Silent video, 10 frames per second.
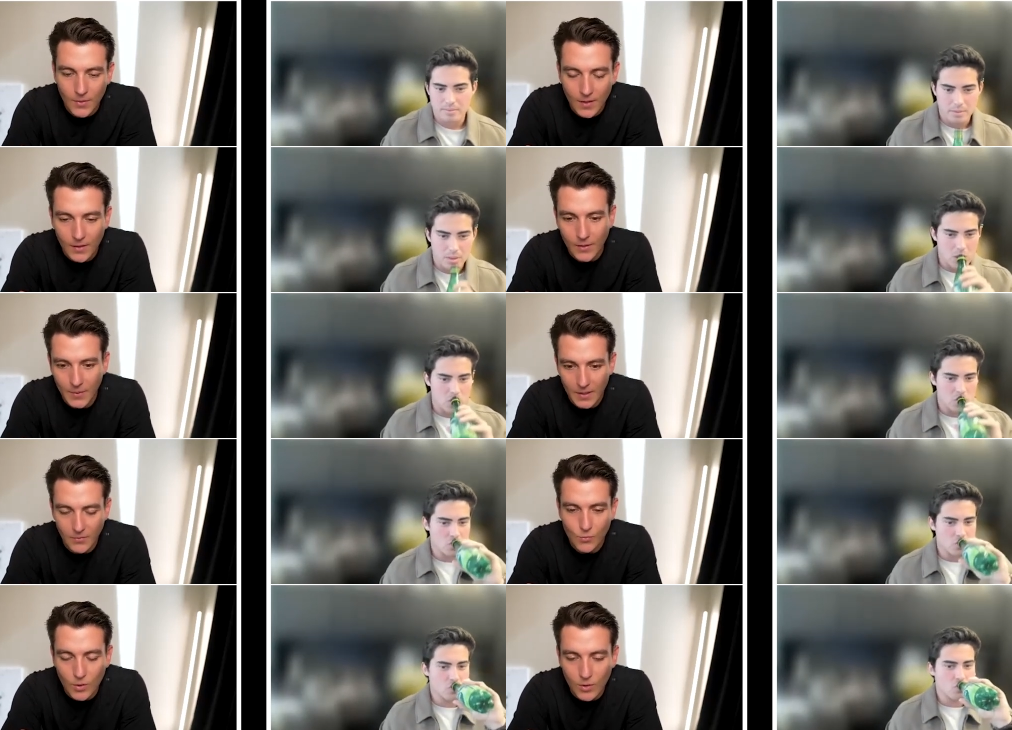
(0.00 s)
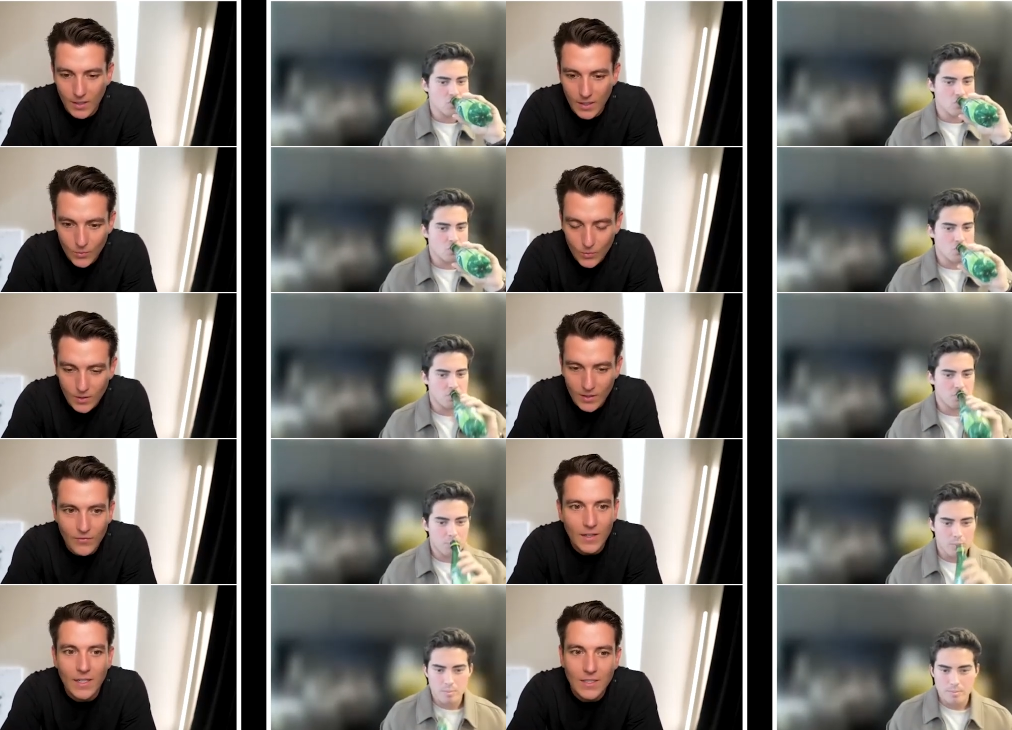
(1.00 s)
Speaker 1: that I think we could really, really
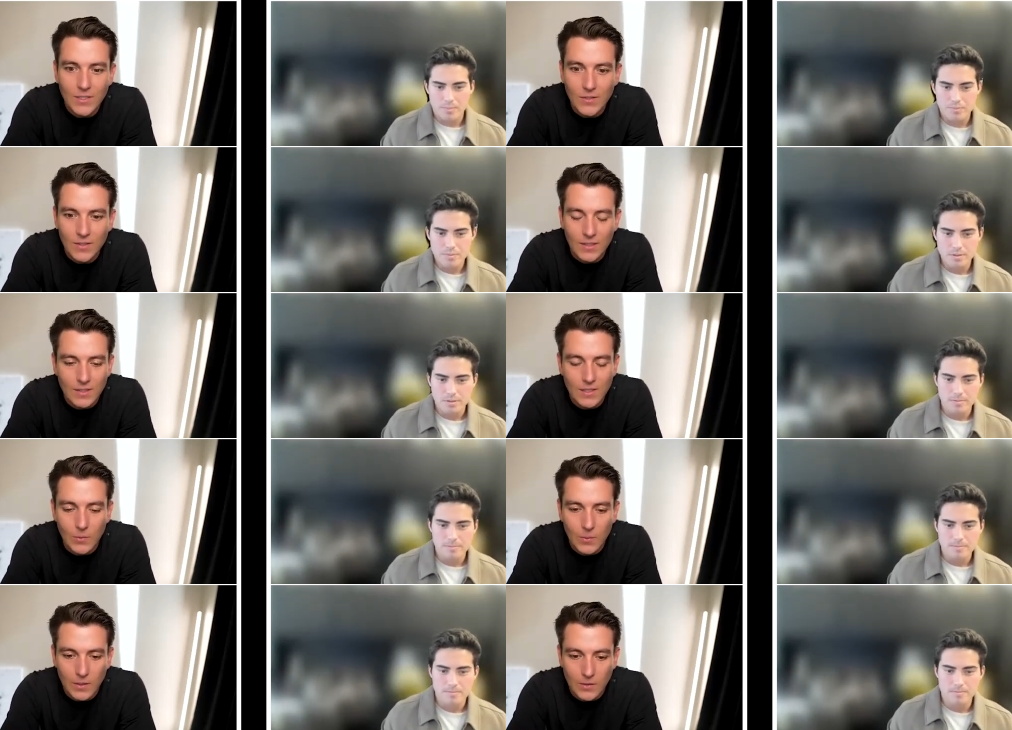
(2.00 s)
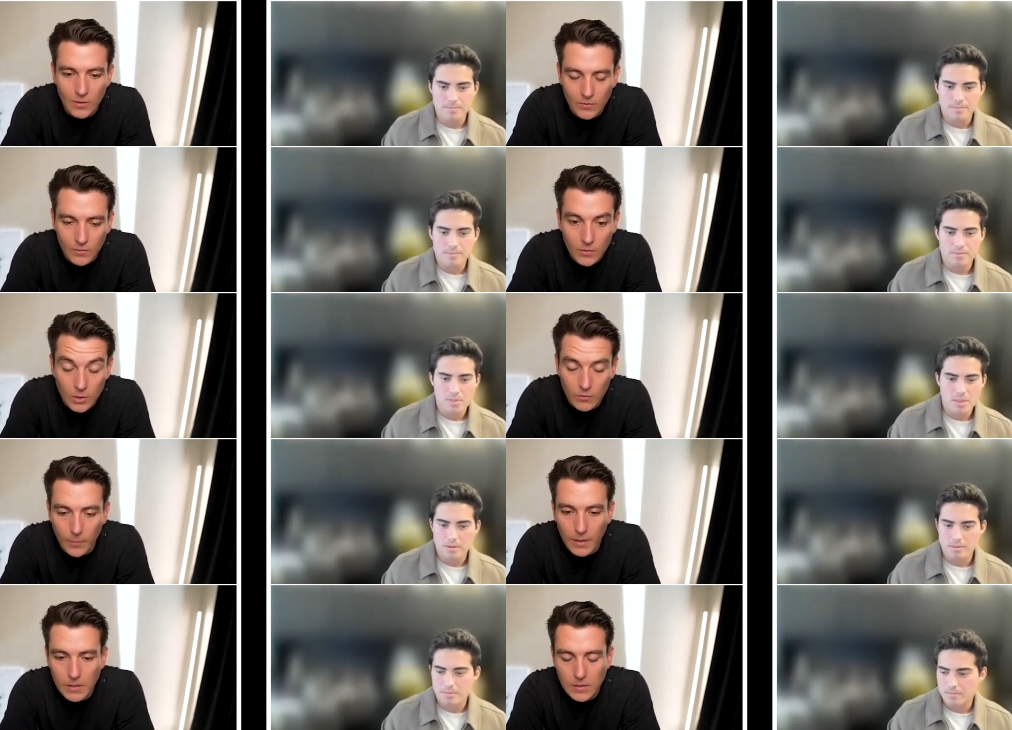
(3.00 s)
feed into and, and see what we could turn turn
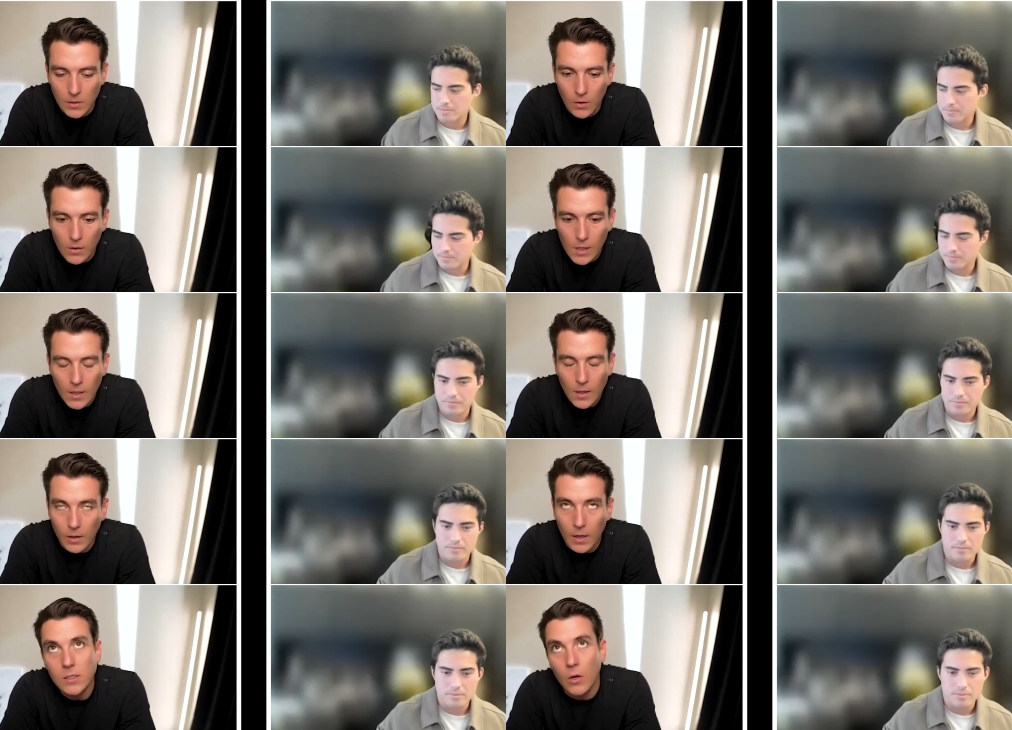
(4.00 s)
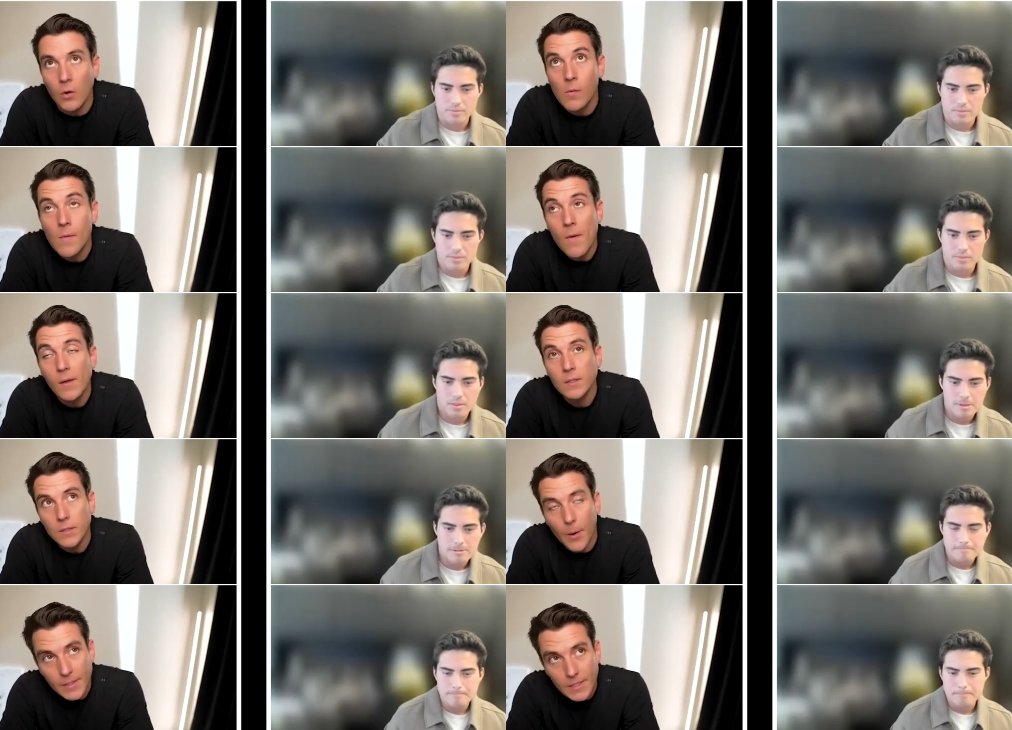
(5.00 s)
from it. So, okay, so mm-hmm.
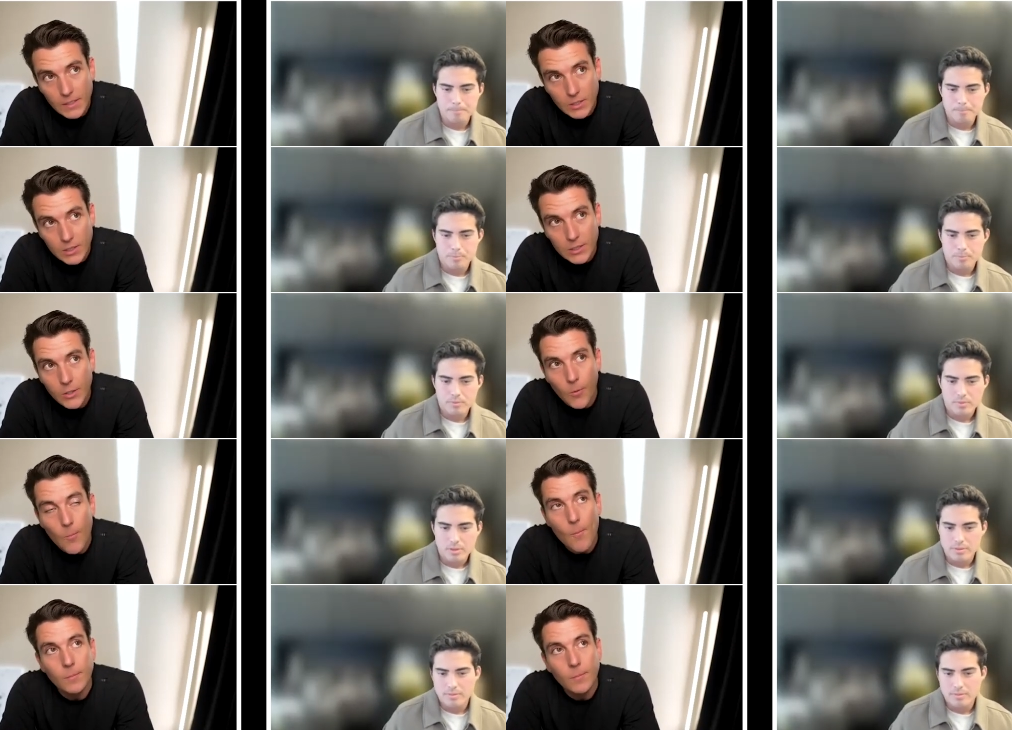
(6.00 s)
come into you